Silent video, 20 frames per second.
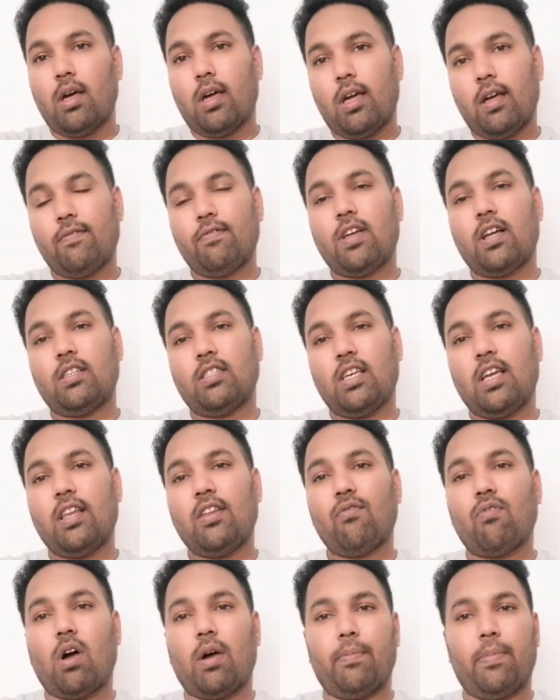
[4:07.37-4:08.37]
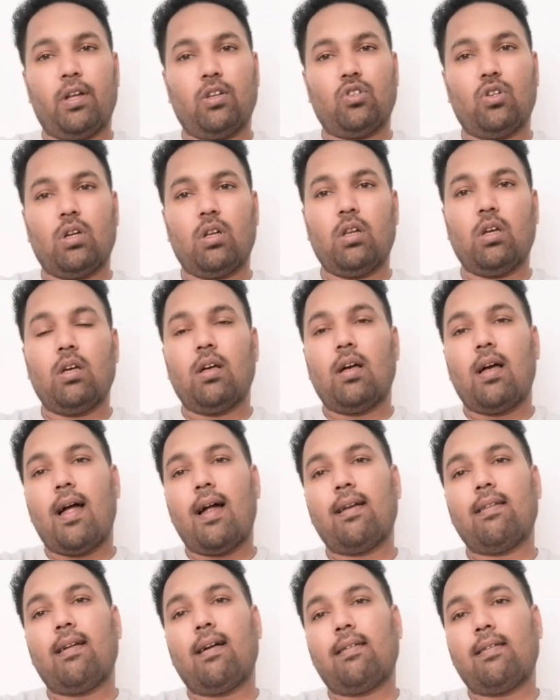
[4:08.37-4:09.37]
If there is any vibration,
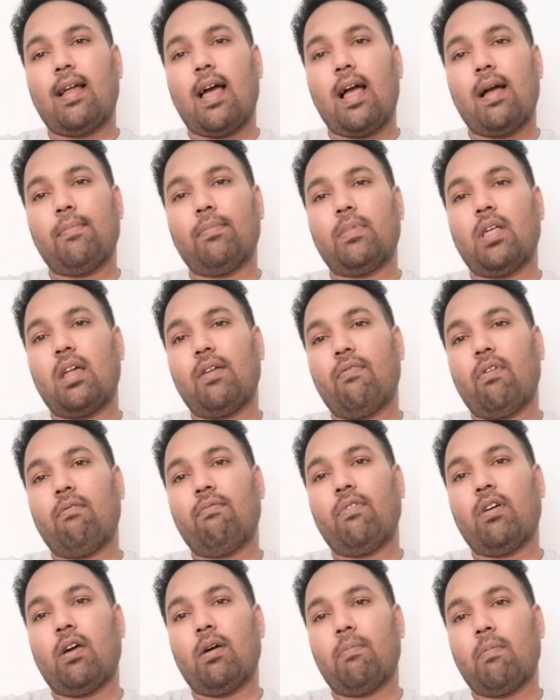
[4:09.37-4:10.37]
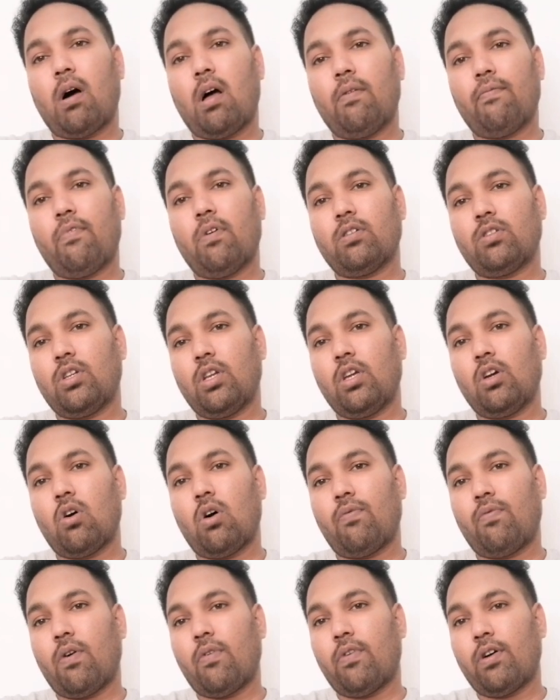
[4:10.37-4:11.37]
at that time there will be a malfunctioning
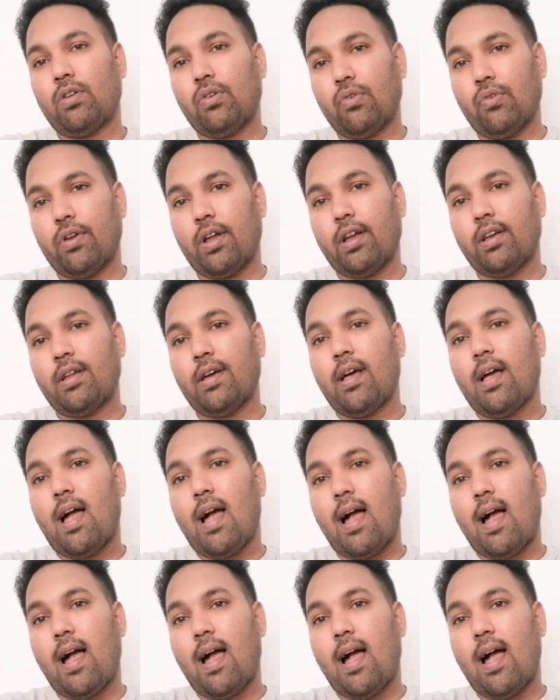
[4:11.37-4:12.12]
of our unit,